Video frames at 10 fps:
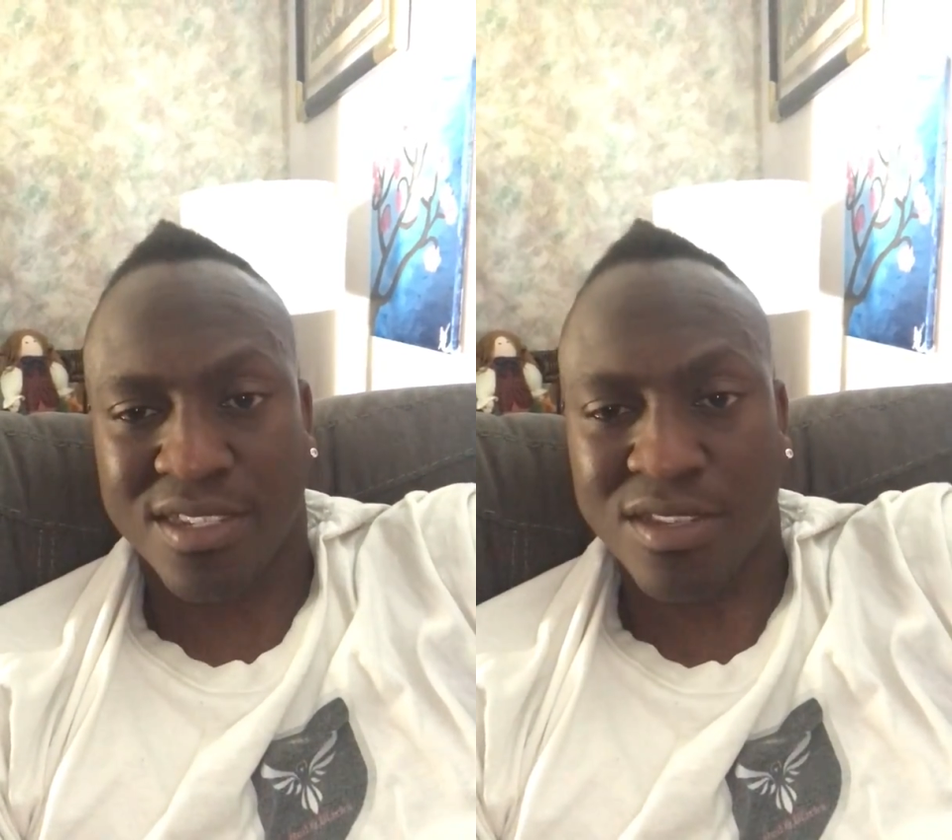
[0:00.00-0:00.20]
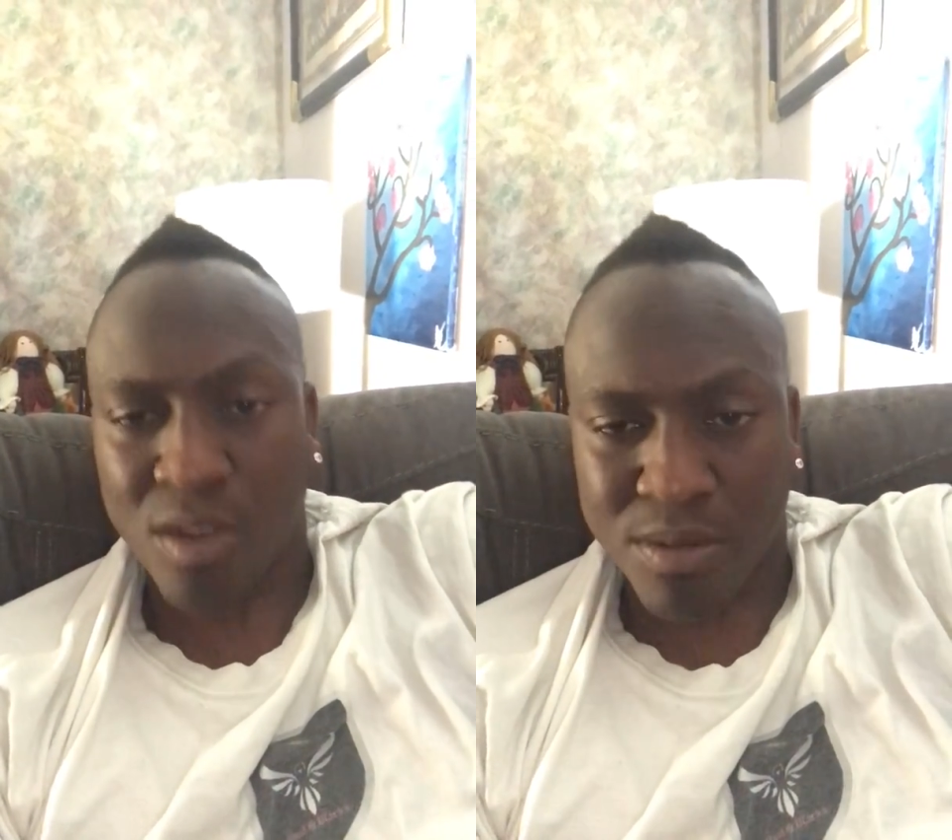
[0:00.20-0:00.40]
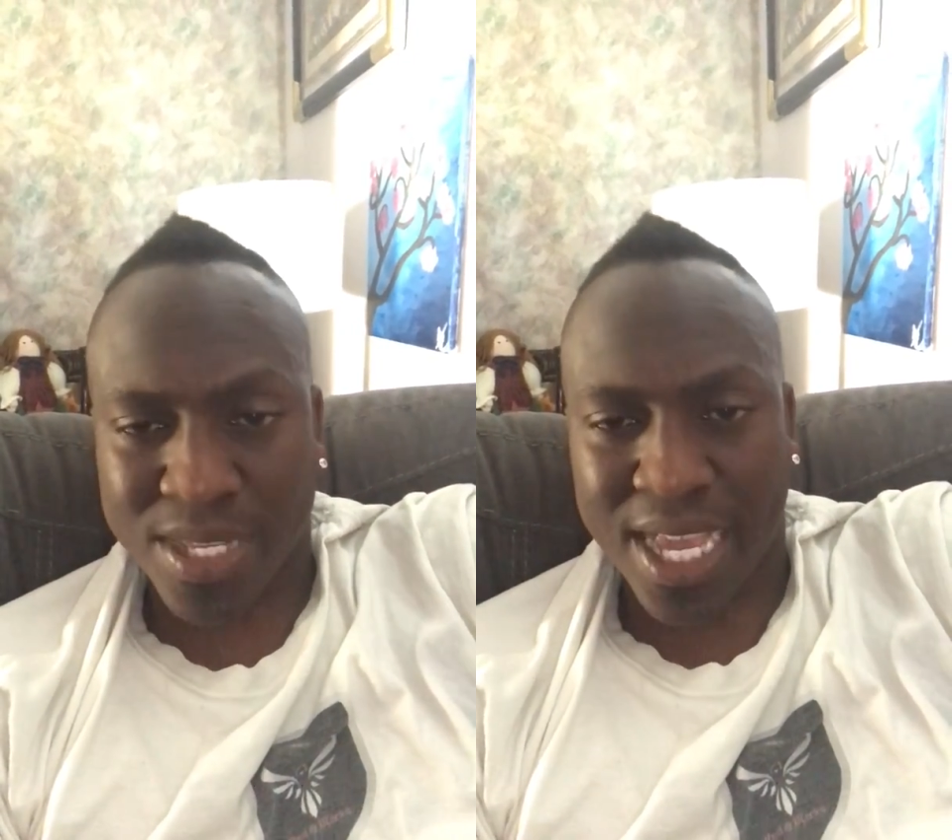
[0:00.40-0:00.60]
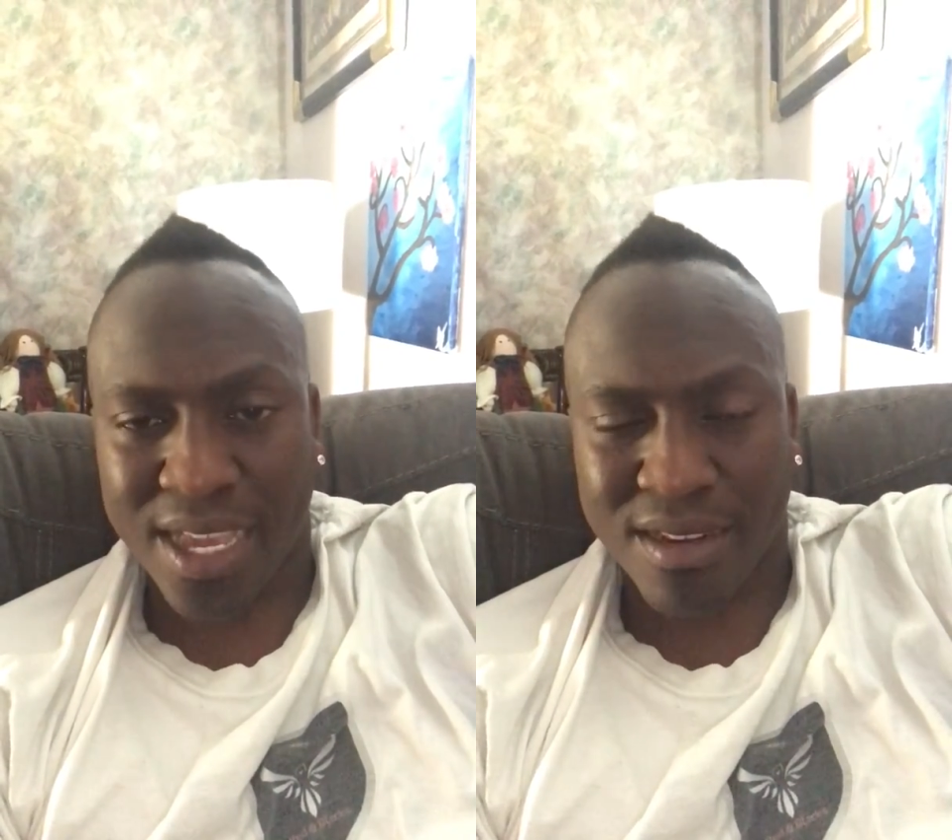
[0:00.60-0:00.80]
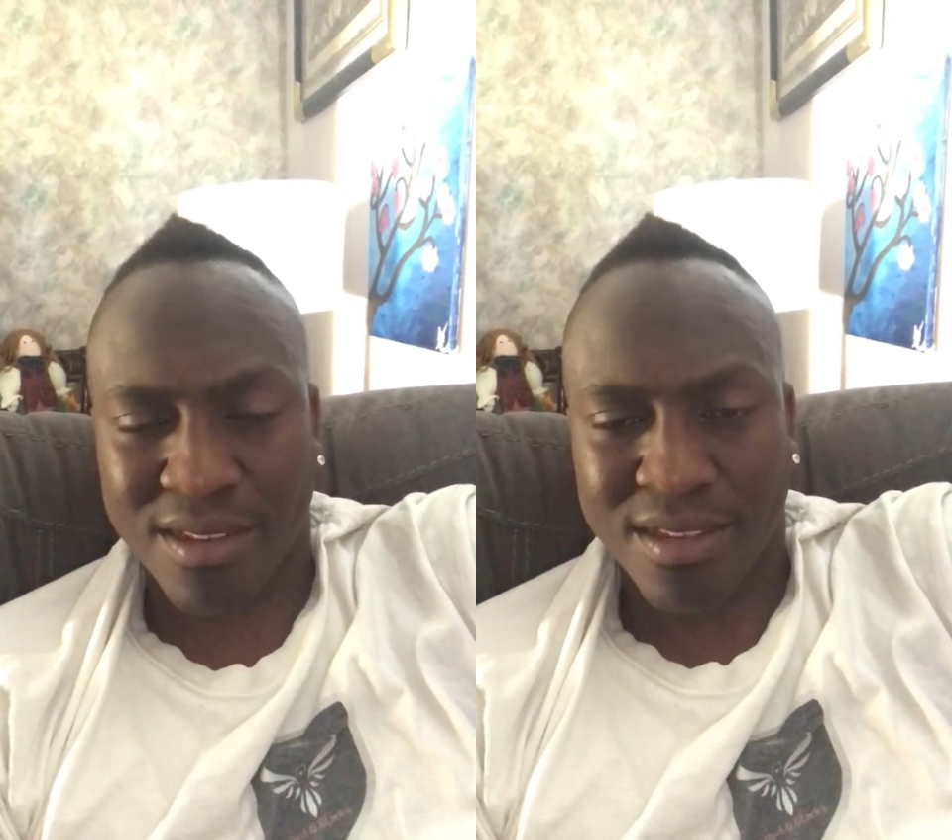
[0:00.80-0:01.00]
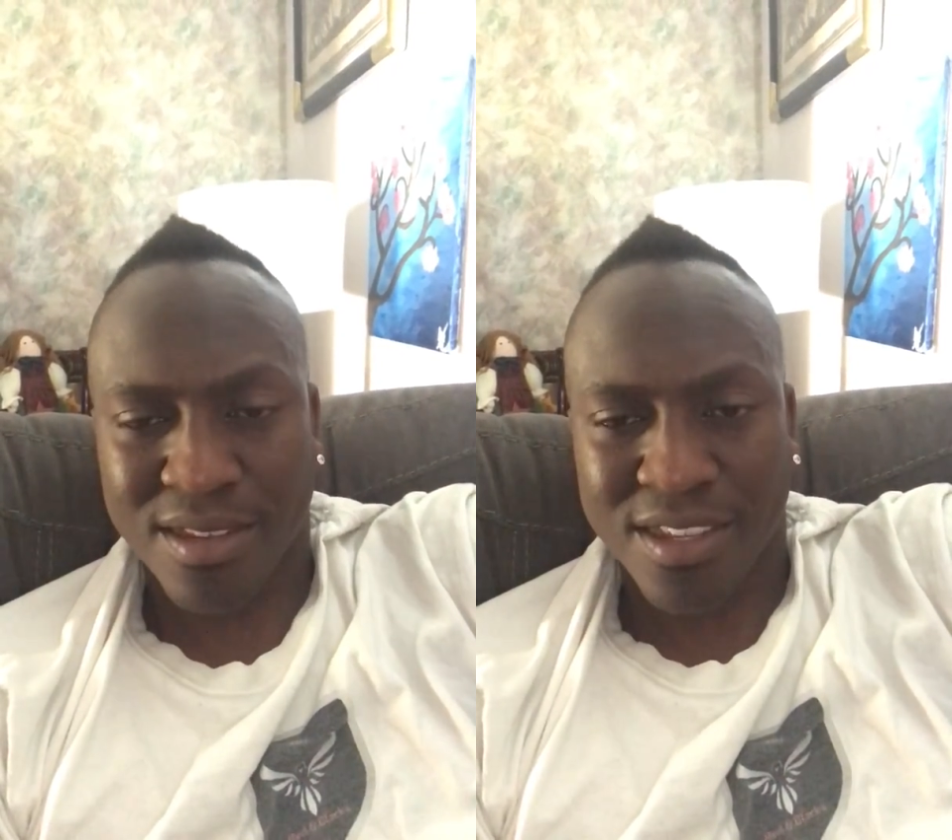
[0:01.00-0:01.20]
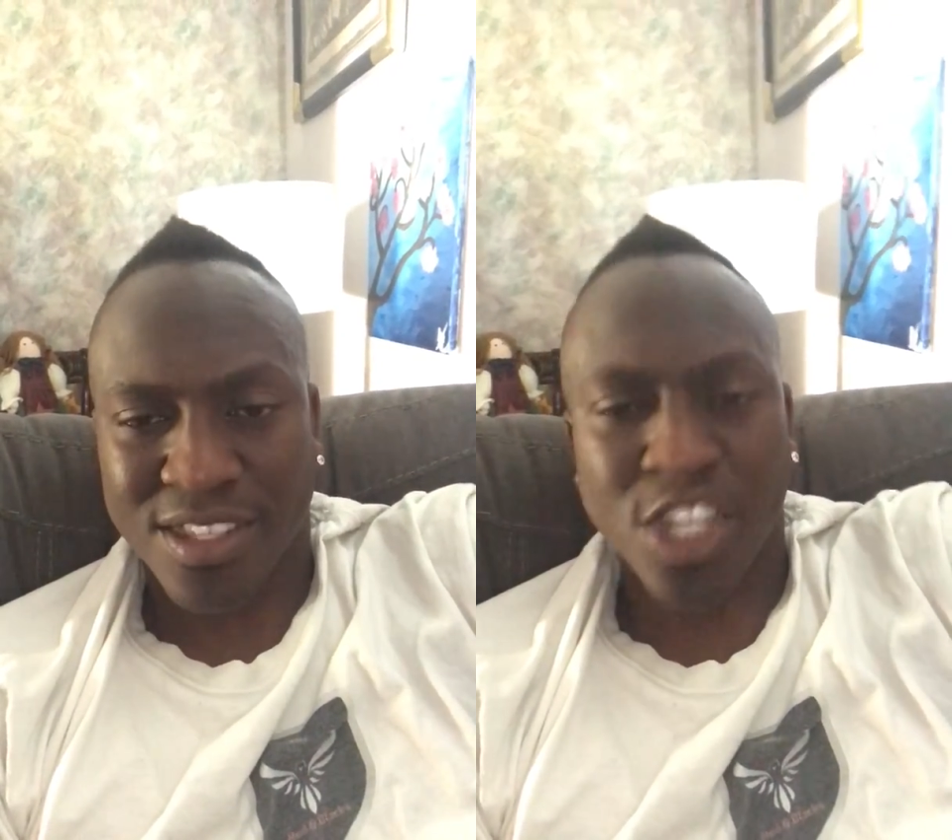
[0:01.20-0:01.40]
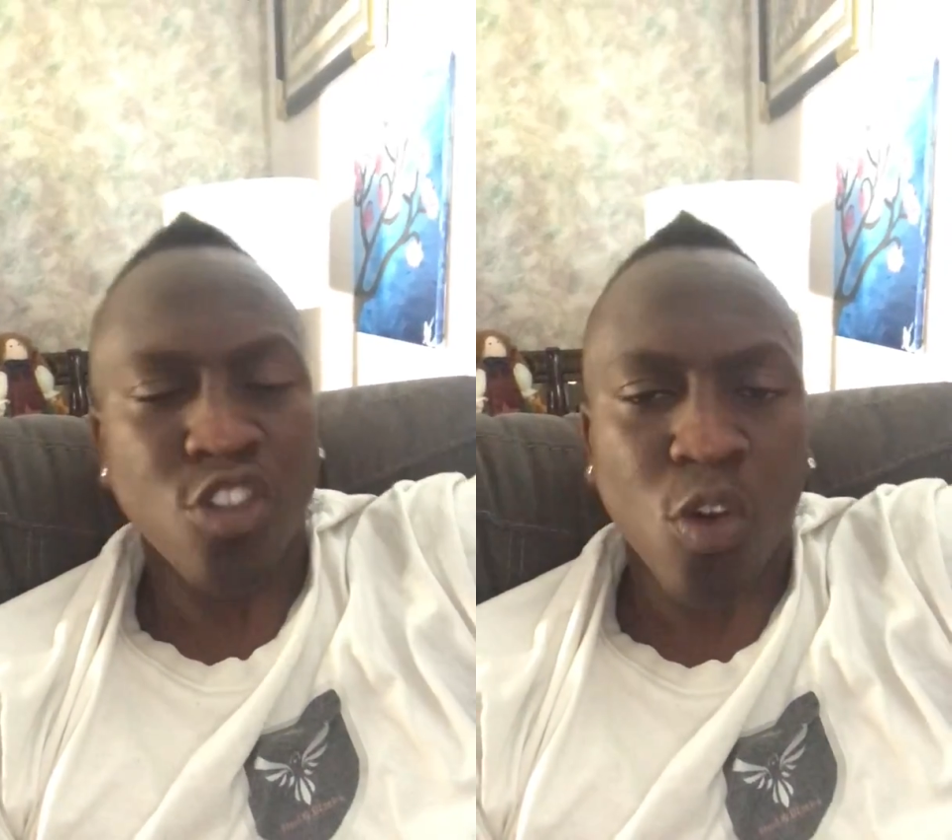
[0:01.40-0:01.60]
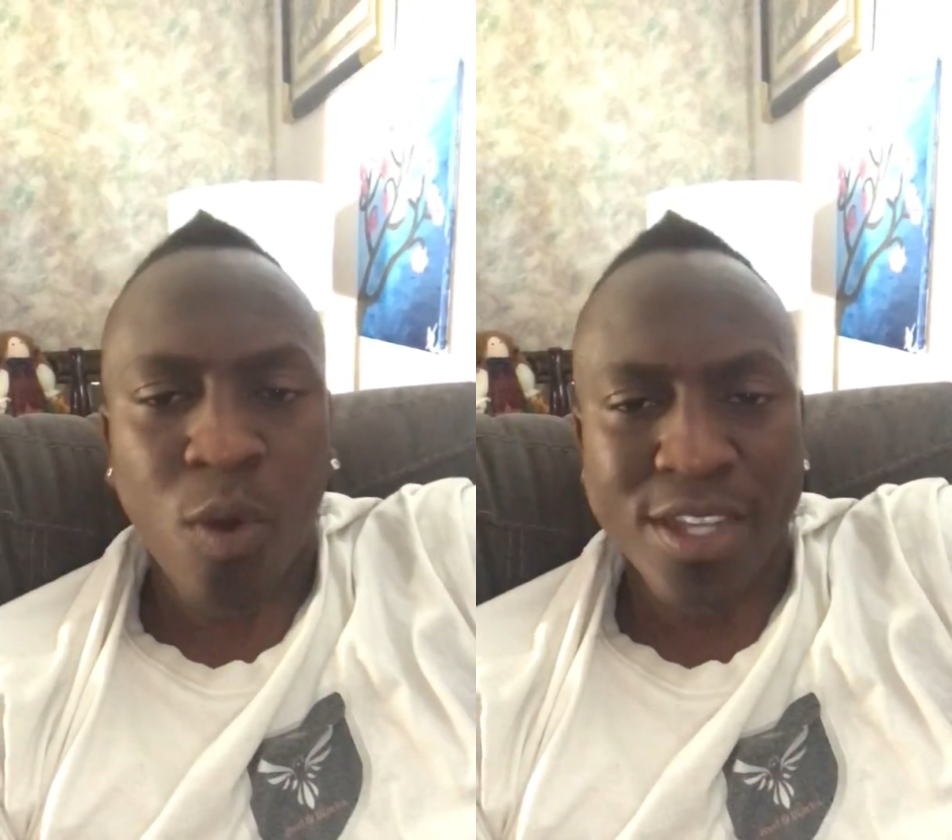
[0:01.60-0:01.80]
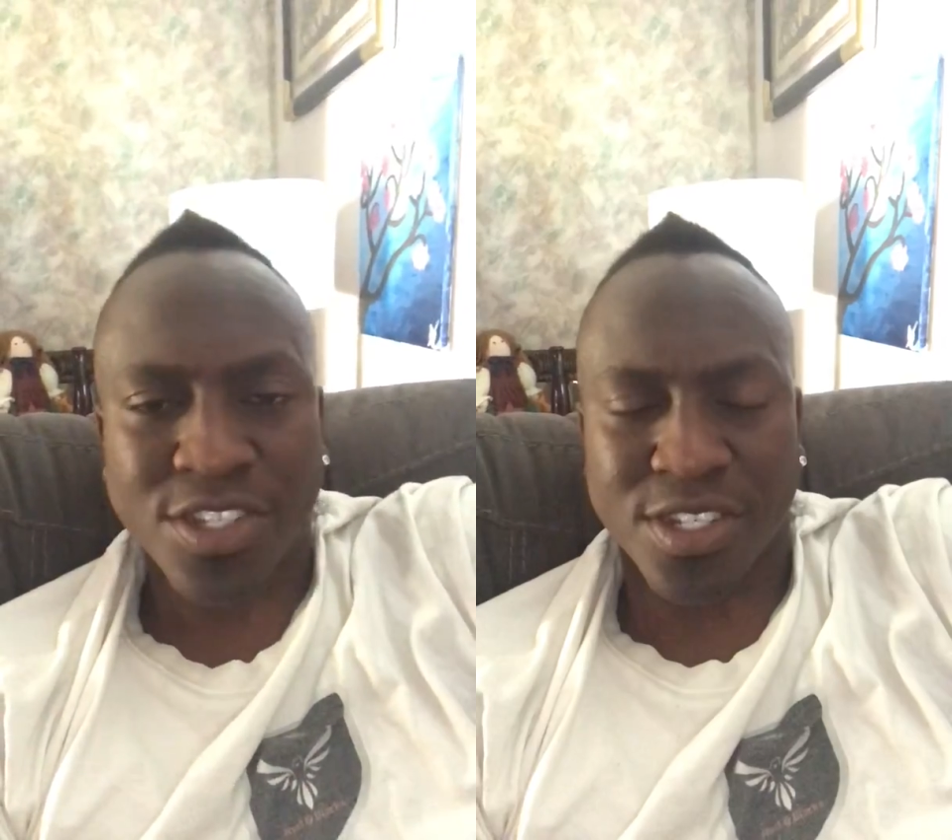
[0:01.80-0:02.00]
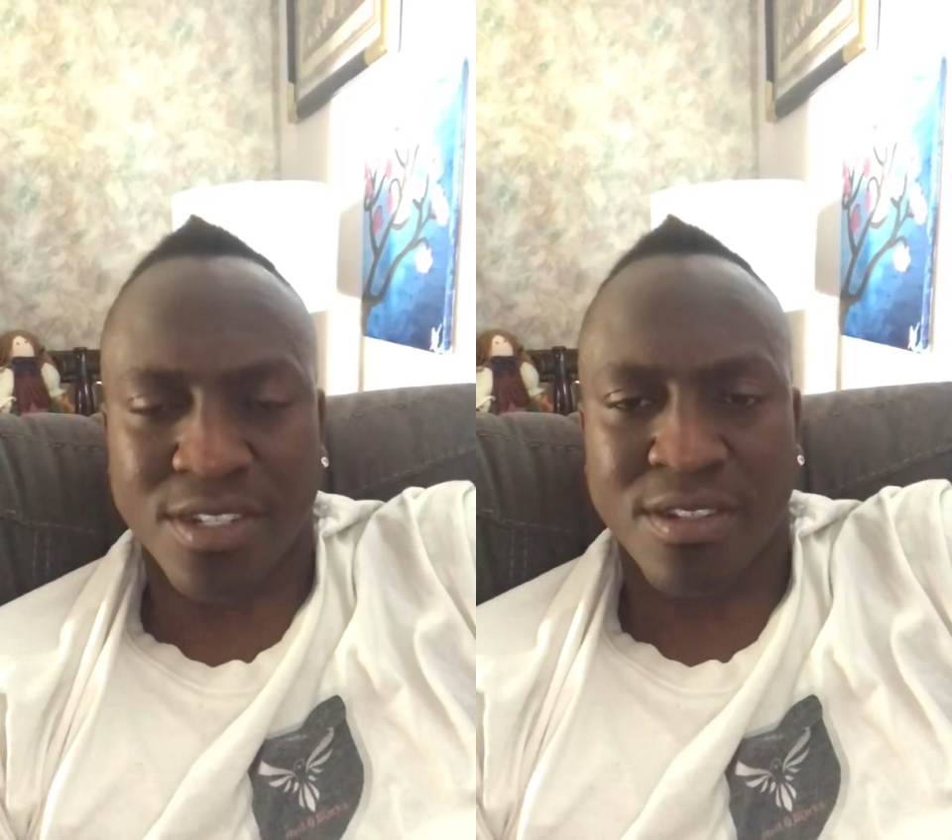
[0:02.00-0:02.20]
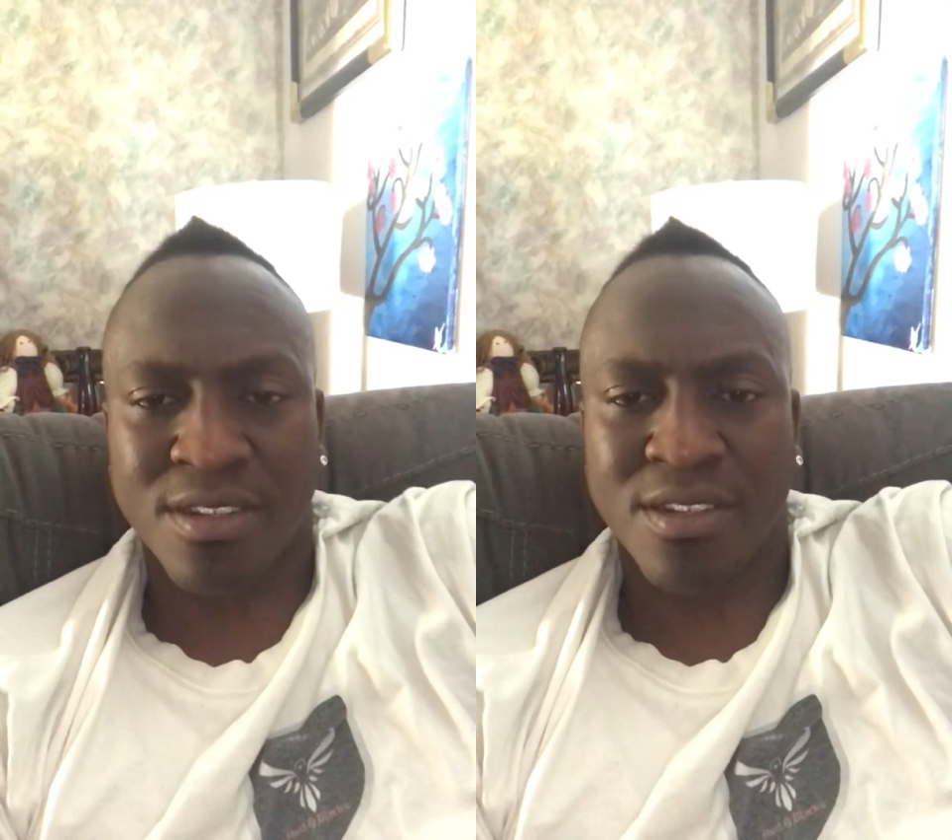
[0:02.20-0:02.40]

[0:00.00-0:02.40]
You know what I'm saying? There's no question.